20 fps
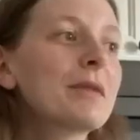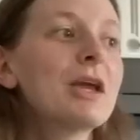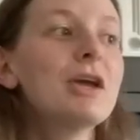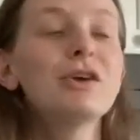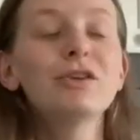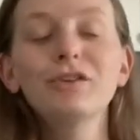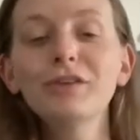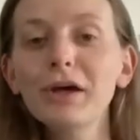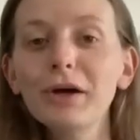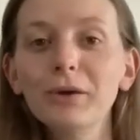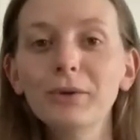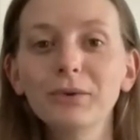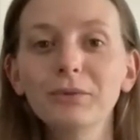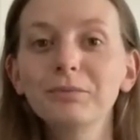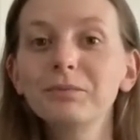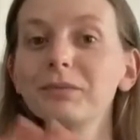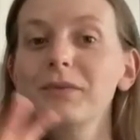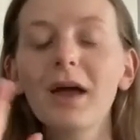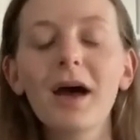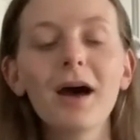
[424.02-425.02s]
So,
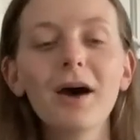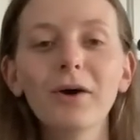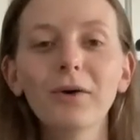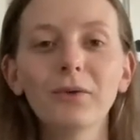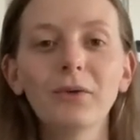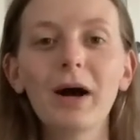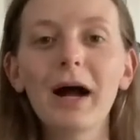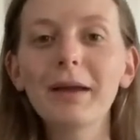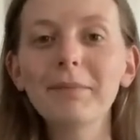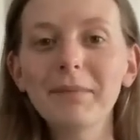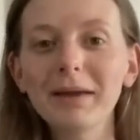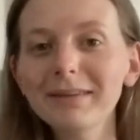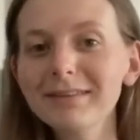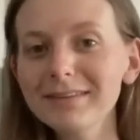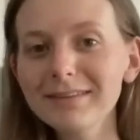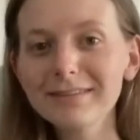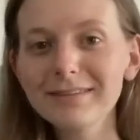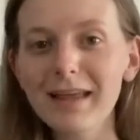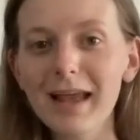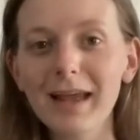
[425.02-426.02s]
I meant
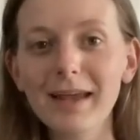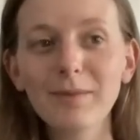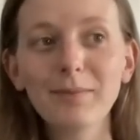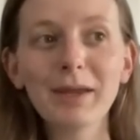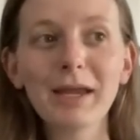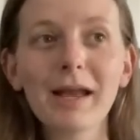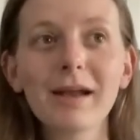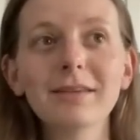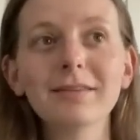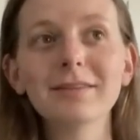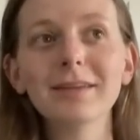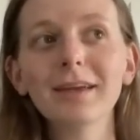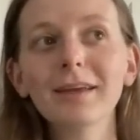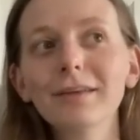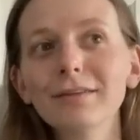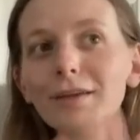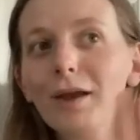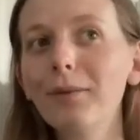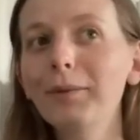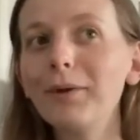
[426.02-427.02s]
to say, because Nick
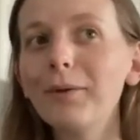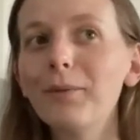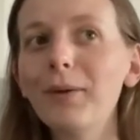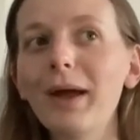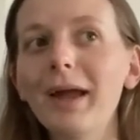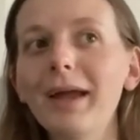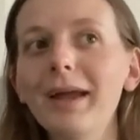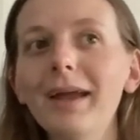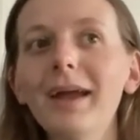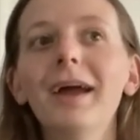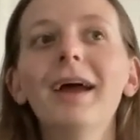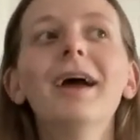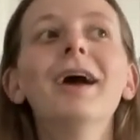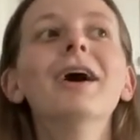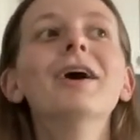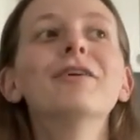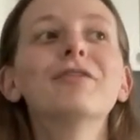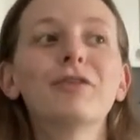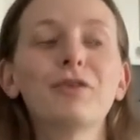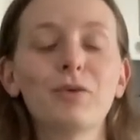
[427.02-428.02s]
is going away
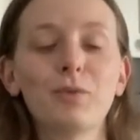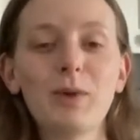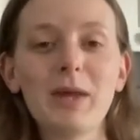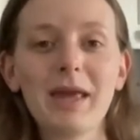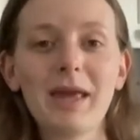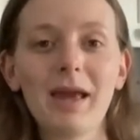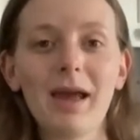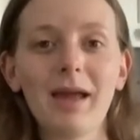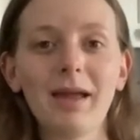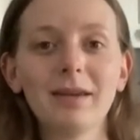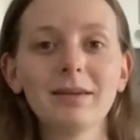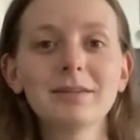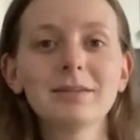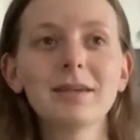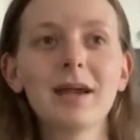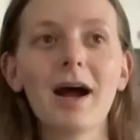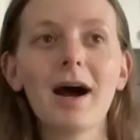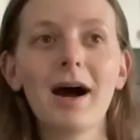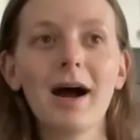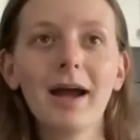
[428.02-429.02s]
for the
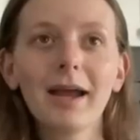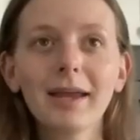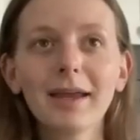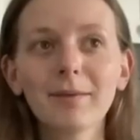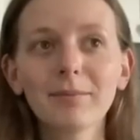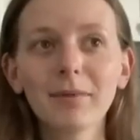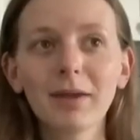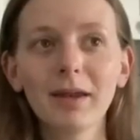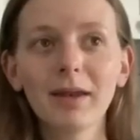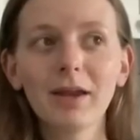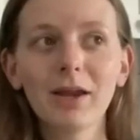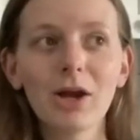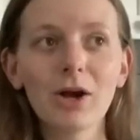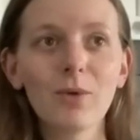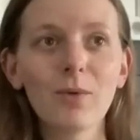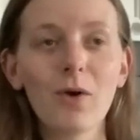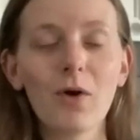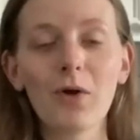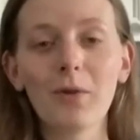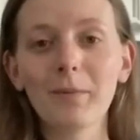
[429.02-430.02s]
weekend, I am gonna
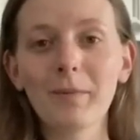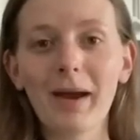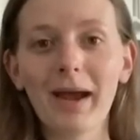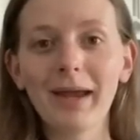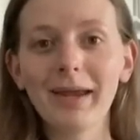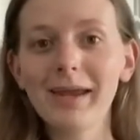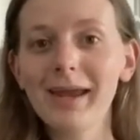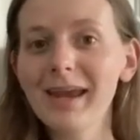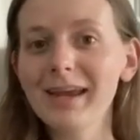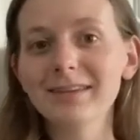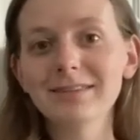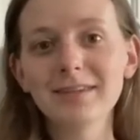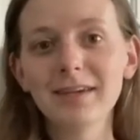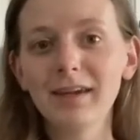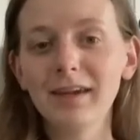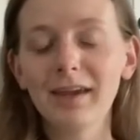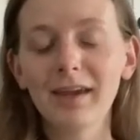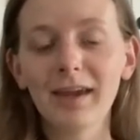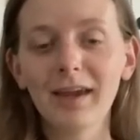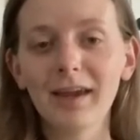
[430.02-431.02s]
go on my
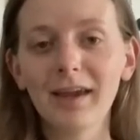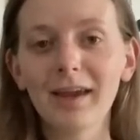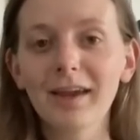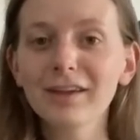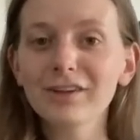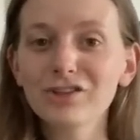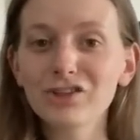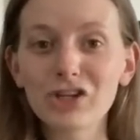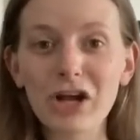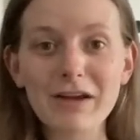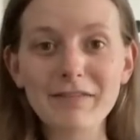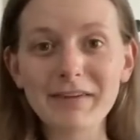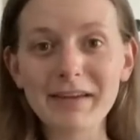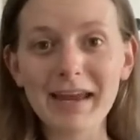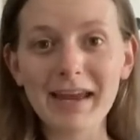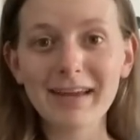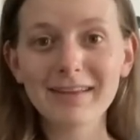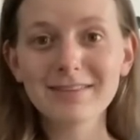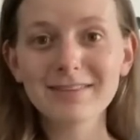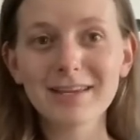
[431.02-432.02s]
antiquing
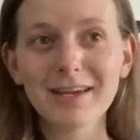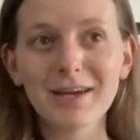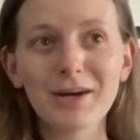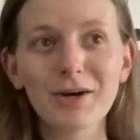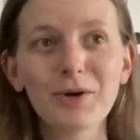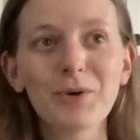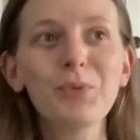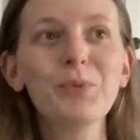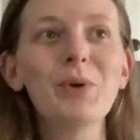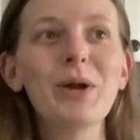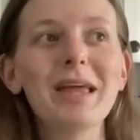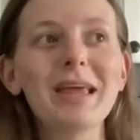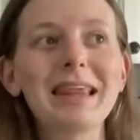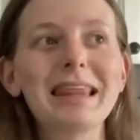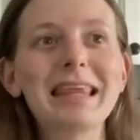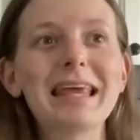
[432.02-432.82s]
extravaganza with